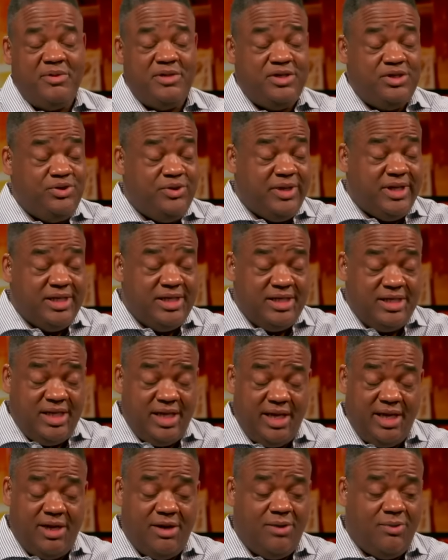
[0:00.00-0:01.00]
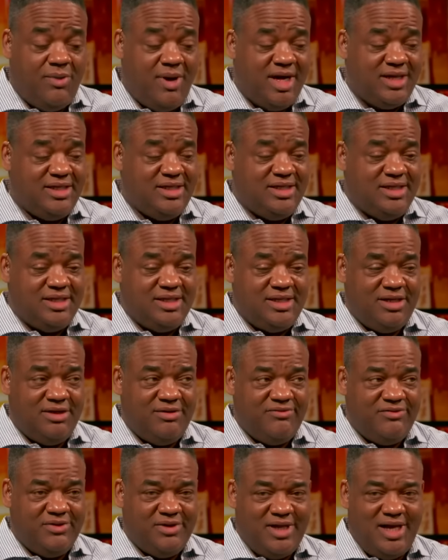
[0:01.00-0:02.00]
But you can tell watching this
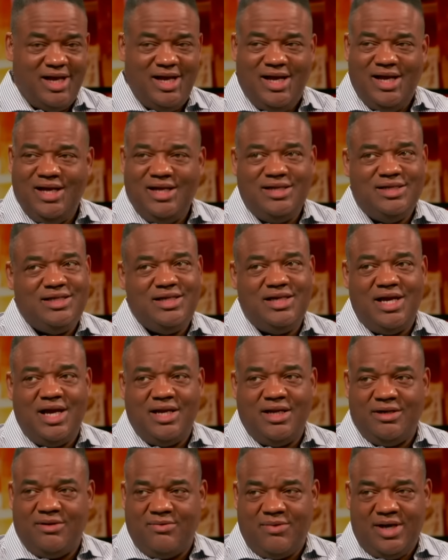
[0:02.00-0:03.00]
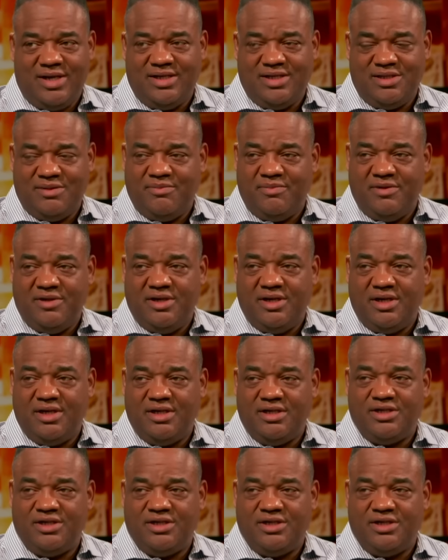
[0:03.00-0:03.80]
interview, like, Deion didn't write this book.